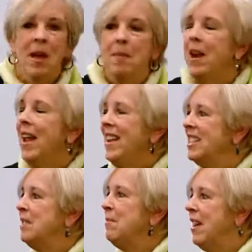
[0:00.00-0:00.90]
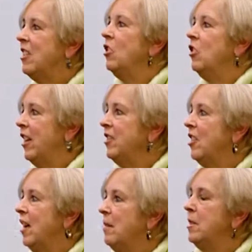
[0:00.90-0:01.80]
But I had spent a lot of
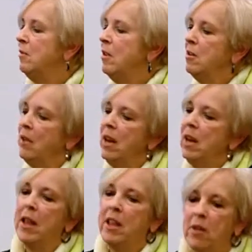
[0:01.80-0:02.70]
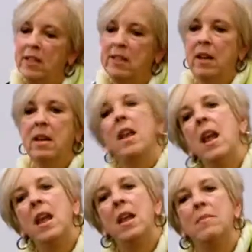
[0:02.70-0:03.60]
time in the room reading my USA
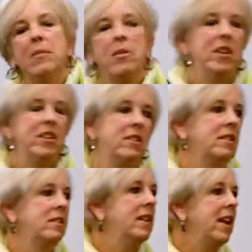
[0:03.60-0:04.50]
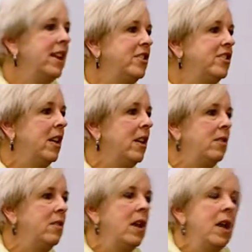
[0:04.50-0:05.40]
Today, maybe watching the Today
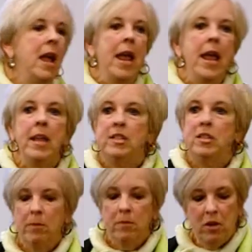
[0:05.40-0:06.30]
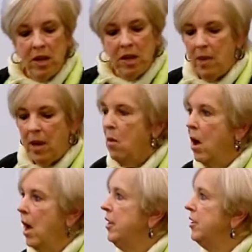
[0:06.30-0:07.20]
Show. And so I'm looking at my
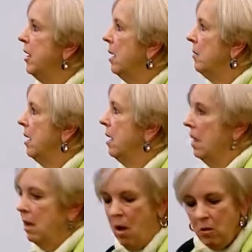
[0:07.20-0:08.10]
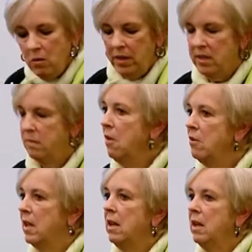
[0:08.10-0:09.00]
watch and I'm thinking, holy
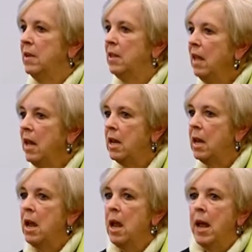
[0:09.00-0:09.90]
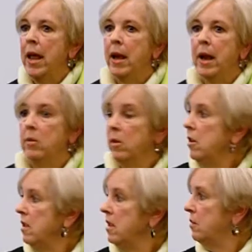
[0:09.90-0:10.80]
smokes, I'm going to be late. And I
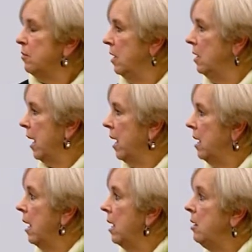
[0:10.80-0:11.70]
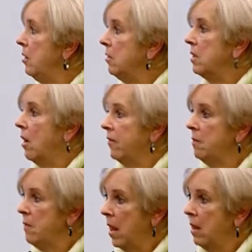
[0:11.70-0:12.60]
ordered this boiled egg and I knew it was off
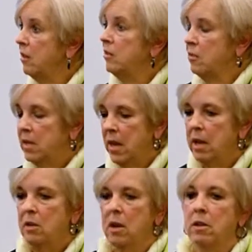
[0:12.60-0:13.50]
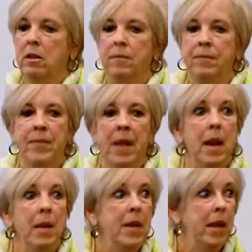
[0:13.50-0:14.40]
the menu, so it would take longer. And
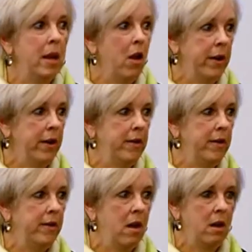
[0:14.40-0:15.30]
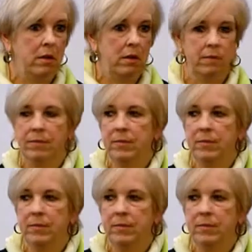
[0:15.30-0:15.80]
I'm getting hot under the collar.